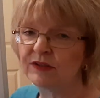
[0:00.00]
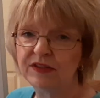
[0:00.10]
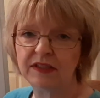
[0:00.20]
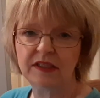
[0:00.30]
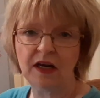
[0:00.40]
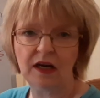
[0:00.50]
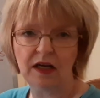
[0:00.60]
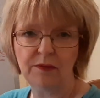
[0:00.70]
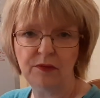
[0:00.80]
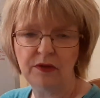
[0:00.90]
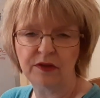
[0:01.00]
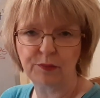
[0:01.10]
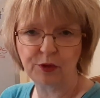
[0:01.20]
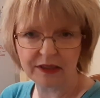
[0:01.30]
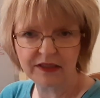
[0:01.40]
is the time the
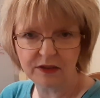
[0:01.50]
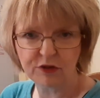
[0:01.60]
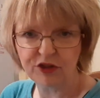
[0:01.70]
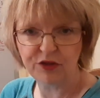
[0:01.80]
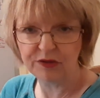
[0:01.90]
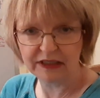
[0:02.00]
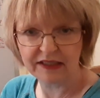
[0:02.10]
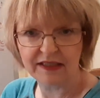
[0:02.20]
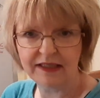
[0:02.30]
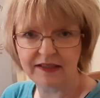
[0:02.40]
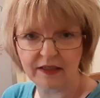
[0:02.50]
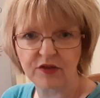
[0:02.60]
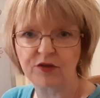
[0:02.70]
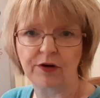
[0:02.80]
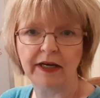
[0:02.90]
president was Ulysses S.
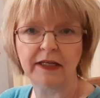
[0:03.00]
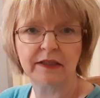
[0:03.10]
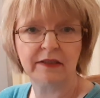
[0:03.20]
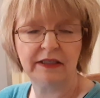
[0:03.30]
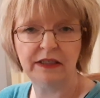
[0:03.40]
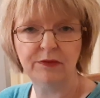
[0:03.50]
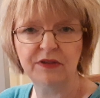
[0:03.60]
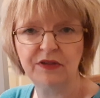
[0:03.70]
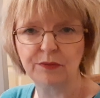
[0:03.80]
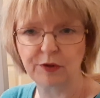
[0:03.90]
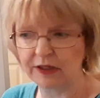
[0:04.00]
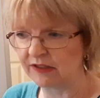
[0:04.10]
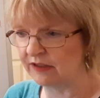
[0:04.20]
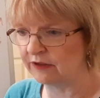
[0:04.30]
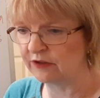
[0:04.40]
Grant. He was the
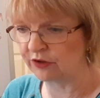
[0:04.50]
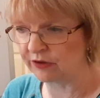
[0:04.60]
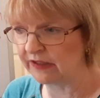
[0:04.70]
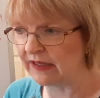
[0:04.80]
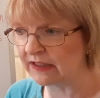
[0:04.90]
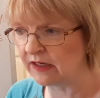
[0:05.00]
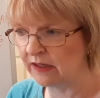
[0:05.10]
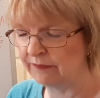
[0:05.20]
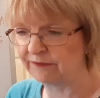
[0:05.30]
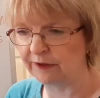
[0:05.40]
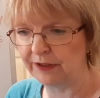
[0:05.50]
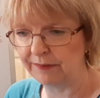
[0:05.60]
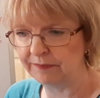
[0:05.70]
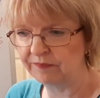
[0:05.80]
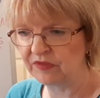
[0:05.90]
president during that time
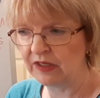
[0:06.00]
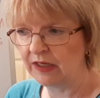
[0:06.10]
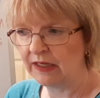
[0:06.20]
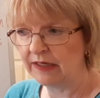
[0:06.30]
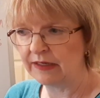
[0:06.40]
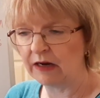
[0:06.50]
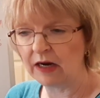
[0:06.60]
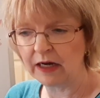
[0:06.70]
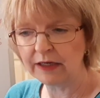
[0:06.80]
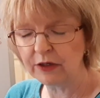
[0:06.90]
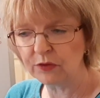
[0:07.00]
frame. Now, I